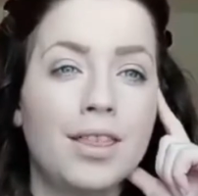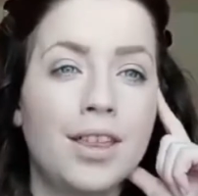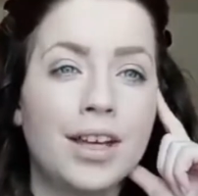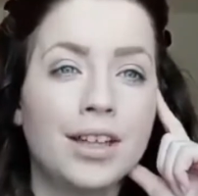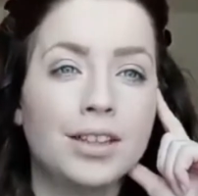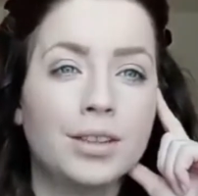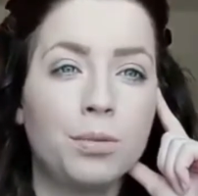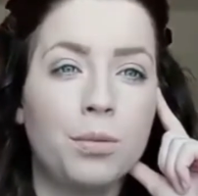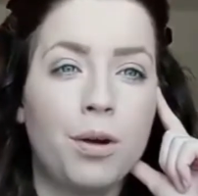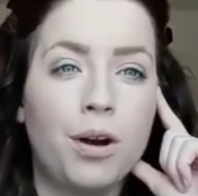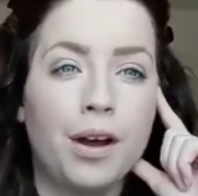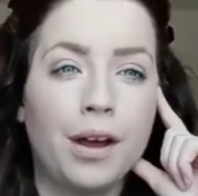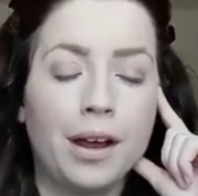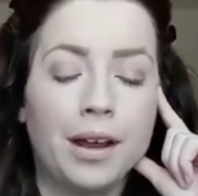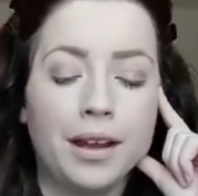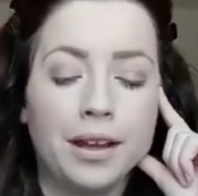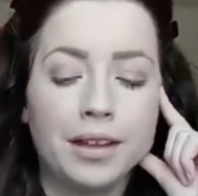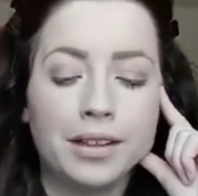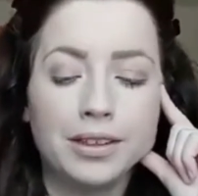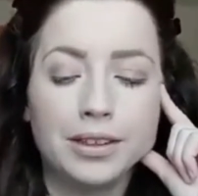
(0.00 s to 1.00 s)
that's
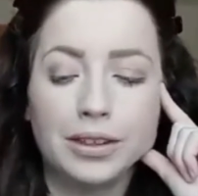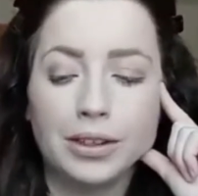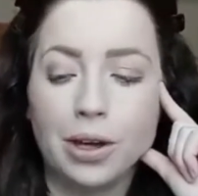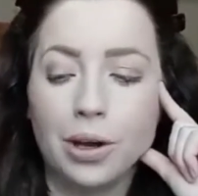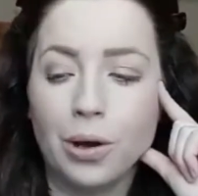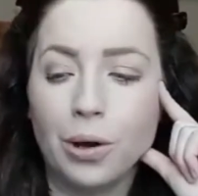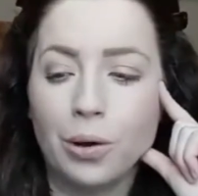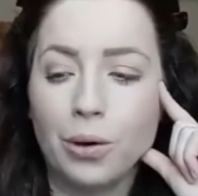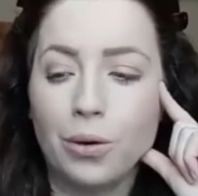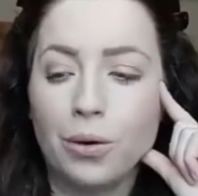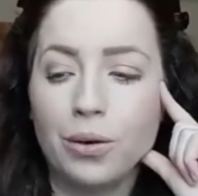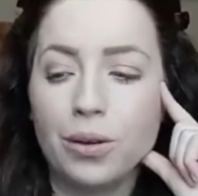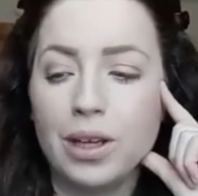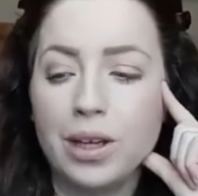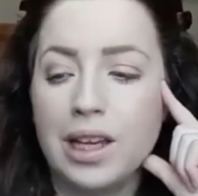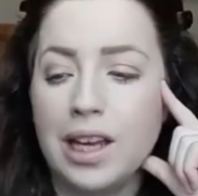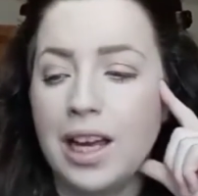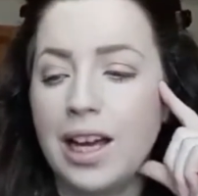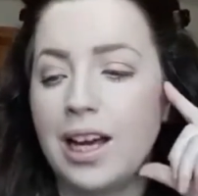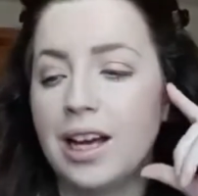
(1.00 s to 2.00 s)
why. So
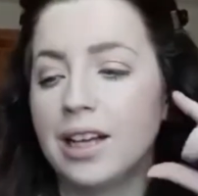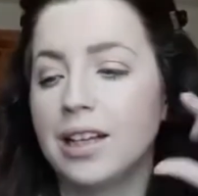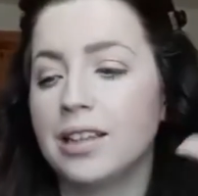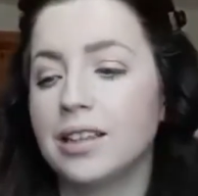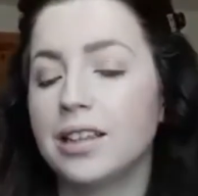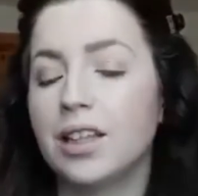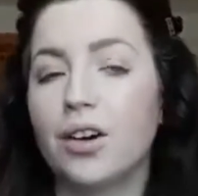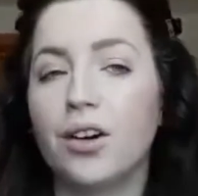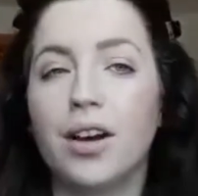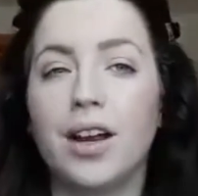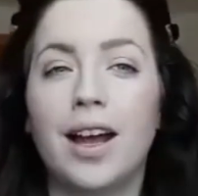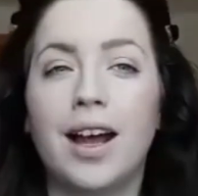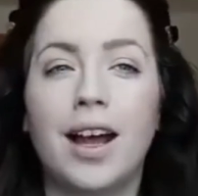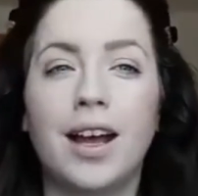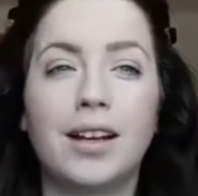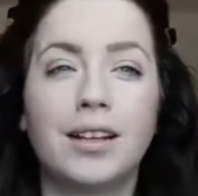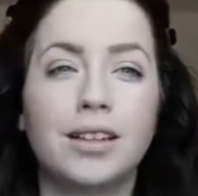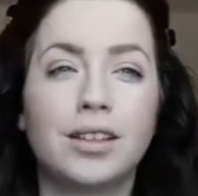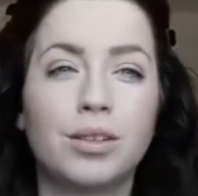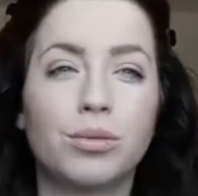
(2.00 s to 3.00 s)
yeah, considering I
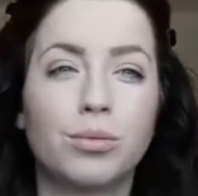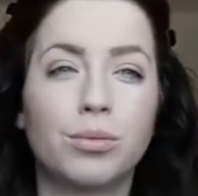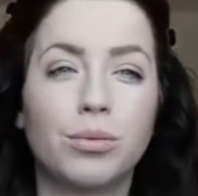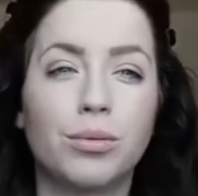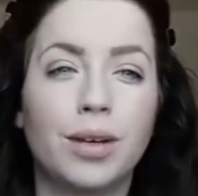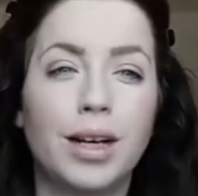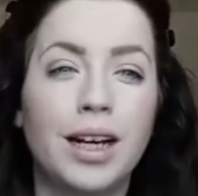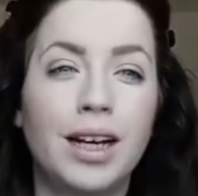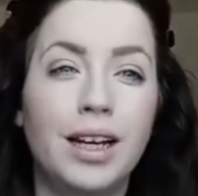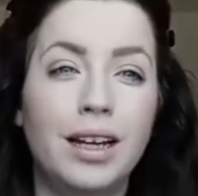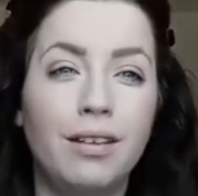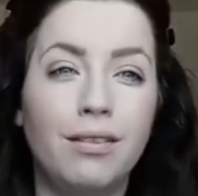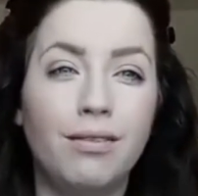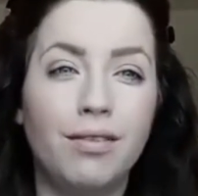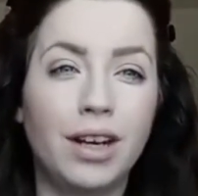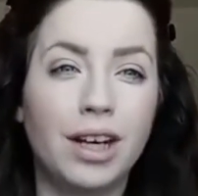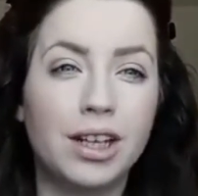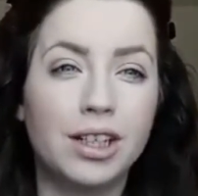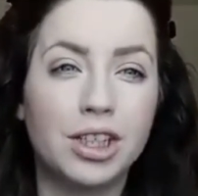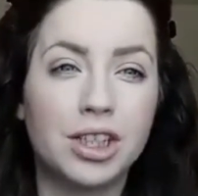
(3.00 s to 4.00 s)
hadn't really
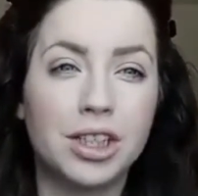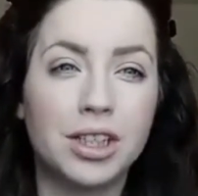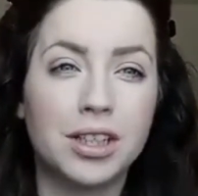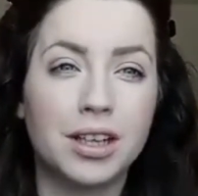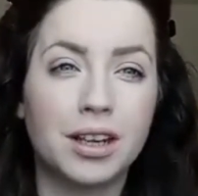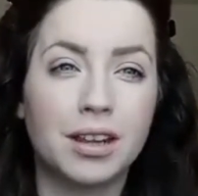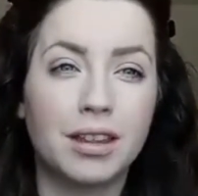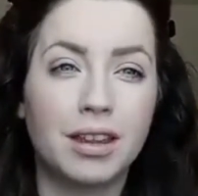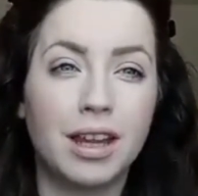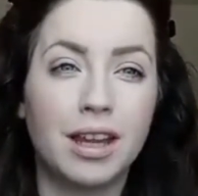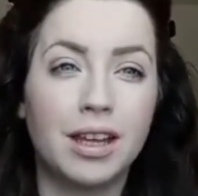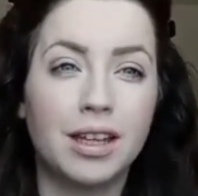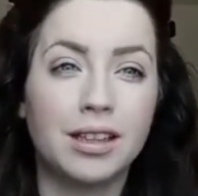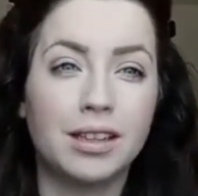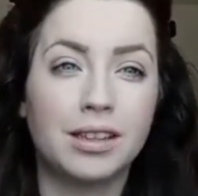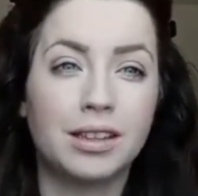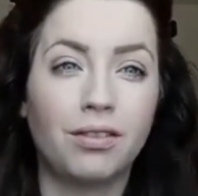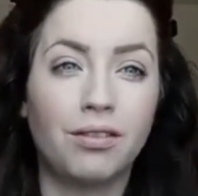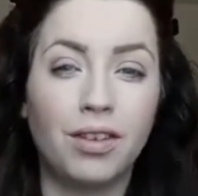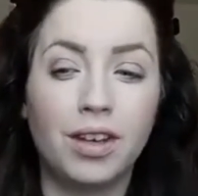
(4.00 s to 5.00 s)
finished
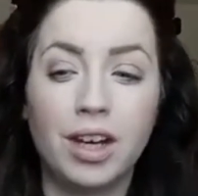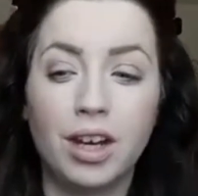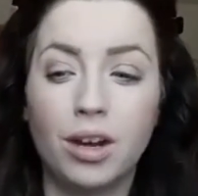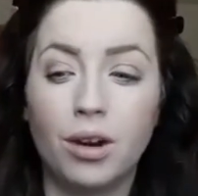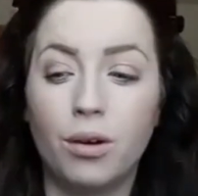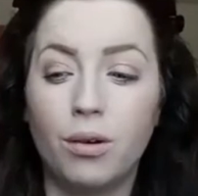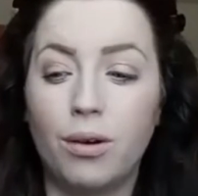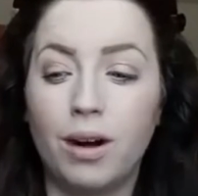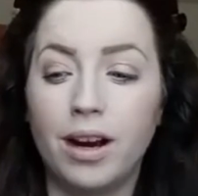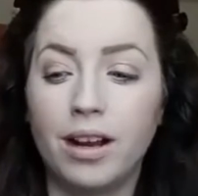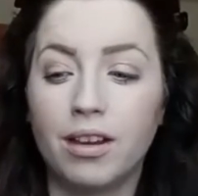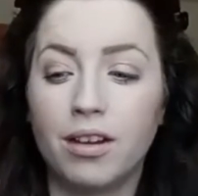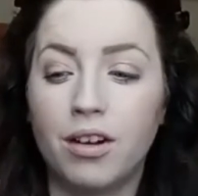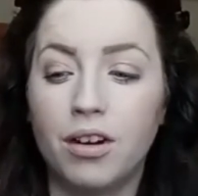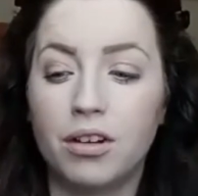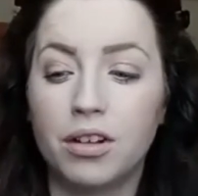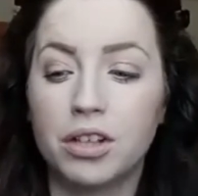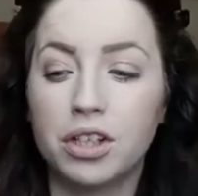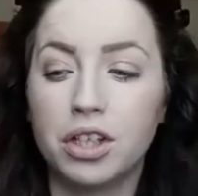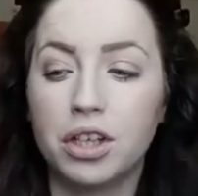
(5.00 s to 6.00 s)
this video, I
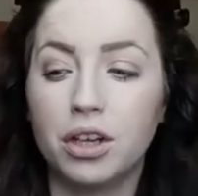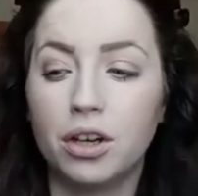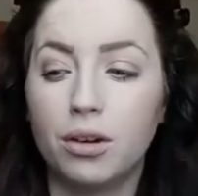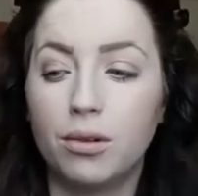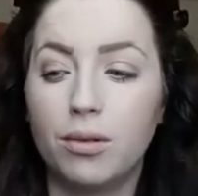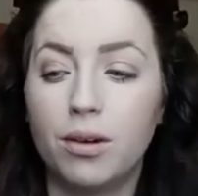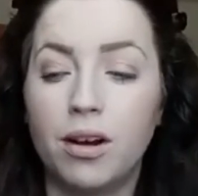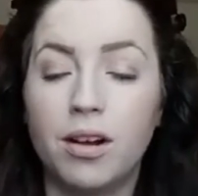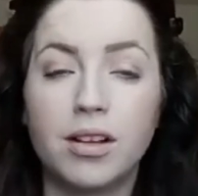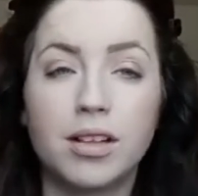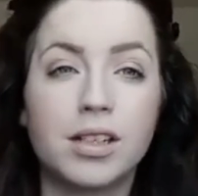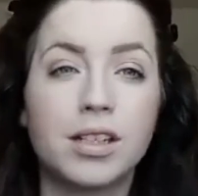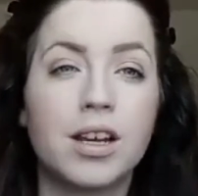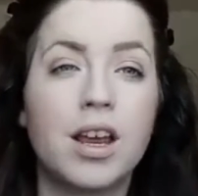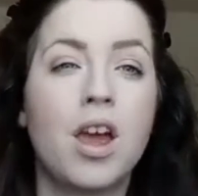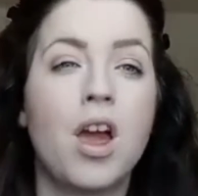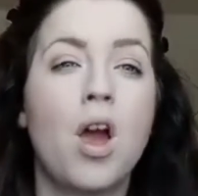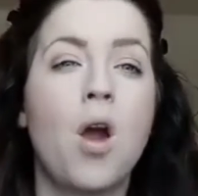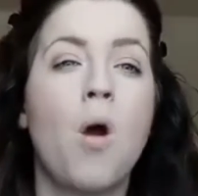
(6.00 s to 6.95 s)
thought, you know what?